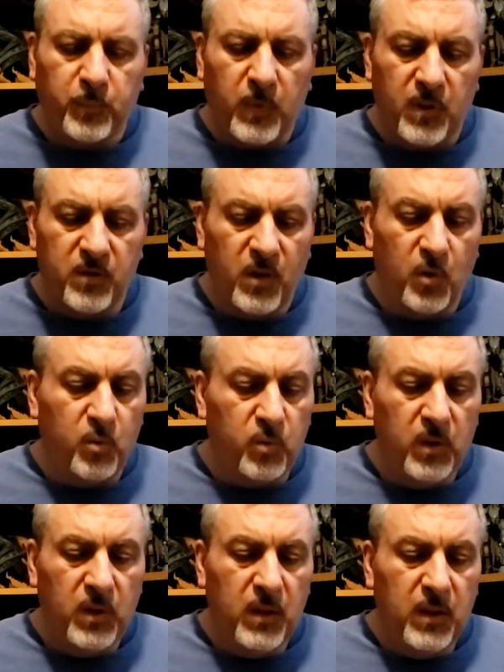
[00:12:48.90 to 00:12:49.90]
So
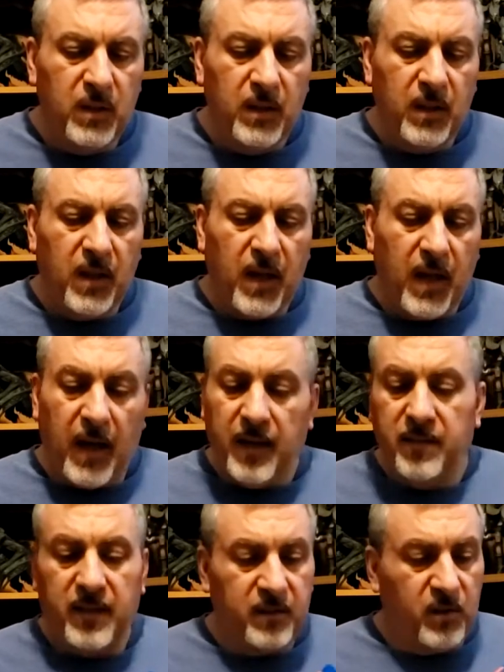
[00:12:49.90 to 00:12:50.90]
I
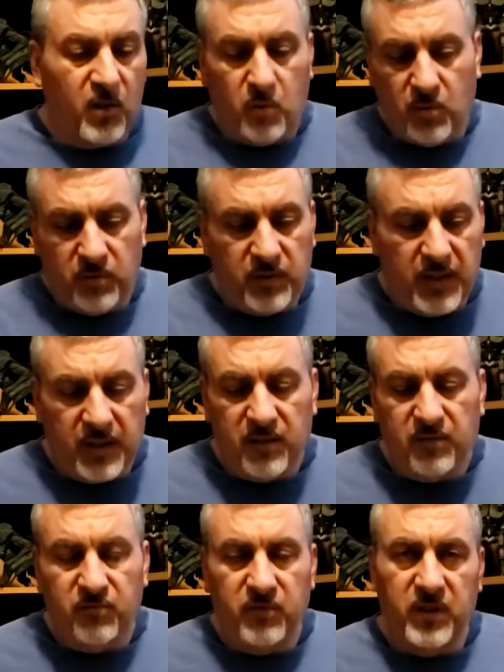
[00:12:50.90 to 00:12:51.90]
think the whole thing is
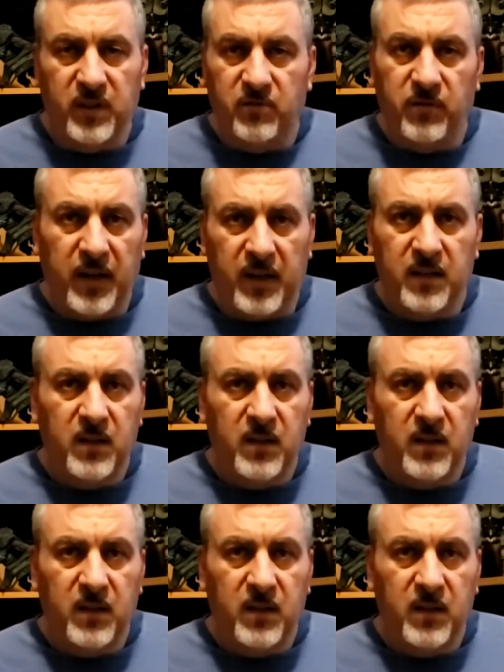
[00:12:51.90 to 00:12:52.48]
really great.